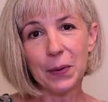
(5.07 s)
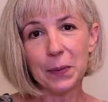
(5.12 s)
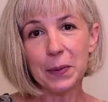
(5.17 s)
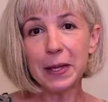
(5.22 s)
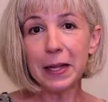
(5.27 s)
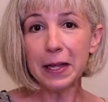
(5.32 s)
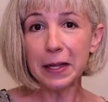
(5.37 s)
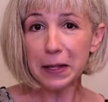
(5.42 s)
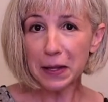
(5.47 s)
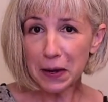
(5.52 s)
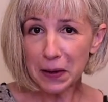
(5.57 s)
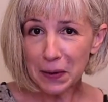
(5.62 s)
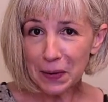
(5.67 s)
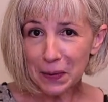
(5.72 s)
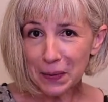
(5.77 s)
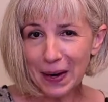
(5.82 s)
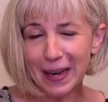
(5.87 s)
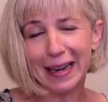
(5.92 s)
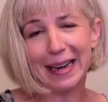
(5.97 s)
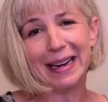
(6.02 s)
Well,
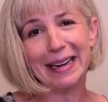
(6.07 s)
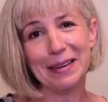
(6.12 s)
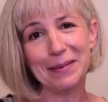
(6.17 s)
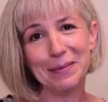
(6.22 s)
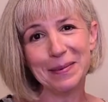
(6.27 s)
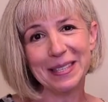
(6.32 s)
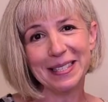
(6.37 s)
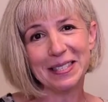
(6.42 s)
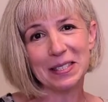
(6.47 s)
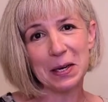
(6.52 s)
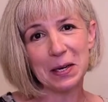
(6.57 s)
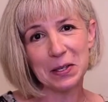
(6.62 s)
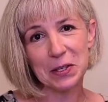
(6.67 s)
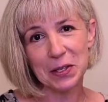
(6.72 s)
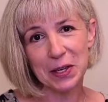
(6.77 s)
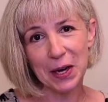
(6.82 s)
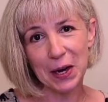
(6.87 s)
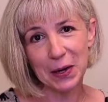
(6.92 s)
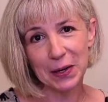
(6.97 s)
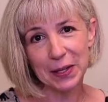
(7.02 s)
hello, I'm Doctor
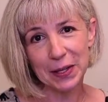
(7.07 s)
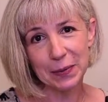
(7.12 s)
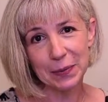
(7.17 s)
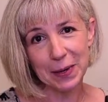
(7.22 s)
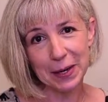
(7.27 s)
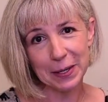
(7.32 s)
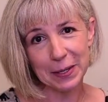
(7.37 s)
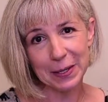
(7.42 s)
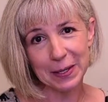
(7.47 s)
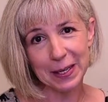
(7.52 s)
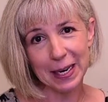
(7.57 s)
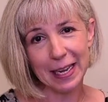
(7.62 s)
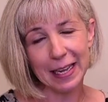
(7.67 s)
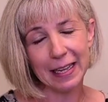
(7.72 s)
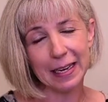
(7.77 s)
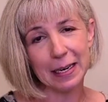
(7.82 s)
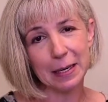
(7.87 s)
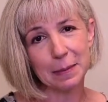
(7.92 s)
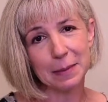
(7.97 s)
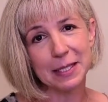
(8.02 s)
Carolyn Rutter,
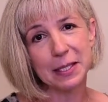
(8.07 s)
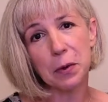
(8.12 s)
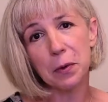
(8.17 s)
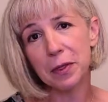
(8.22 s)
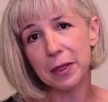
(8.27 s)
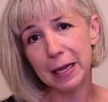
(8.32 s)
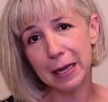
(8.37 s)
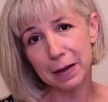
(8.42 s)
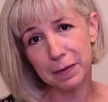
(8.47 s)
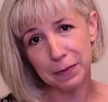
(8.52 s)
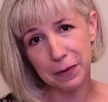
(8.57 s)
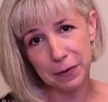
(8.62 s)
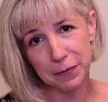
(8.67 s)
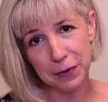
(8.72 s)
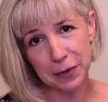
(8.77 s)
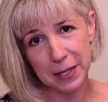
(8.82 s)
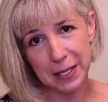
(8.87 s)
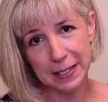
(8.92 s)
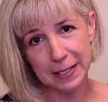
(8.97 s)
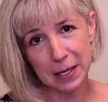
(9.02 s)
and I'm so thankful
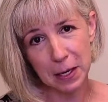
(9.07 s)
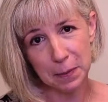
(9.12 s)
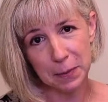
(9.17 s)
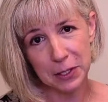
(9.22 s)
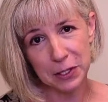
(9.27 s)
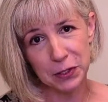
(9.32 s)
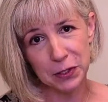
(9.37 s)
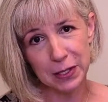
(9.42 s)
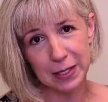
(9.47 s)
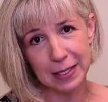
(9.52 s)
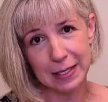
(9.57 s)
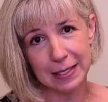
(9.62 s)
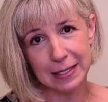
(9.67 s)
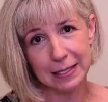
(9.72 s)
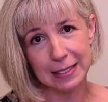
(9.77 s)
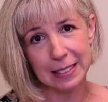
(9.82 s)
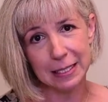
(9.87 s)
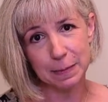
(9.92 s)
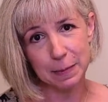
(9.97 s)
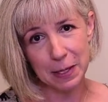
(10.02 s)
for this opportunity
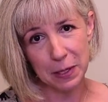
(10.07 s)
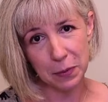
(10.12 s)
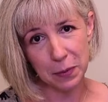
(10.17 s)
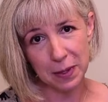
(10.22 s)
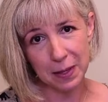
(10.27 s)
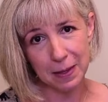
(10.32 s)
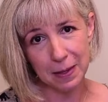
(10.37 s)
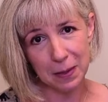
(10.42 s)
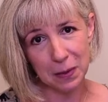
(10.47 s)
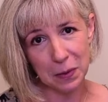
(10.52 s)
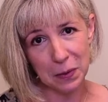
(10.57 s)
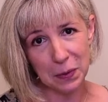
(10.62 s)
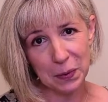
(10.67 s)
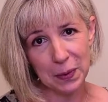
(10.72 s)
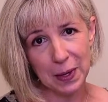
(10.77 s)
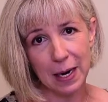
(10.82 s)
to speak with you.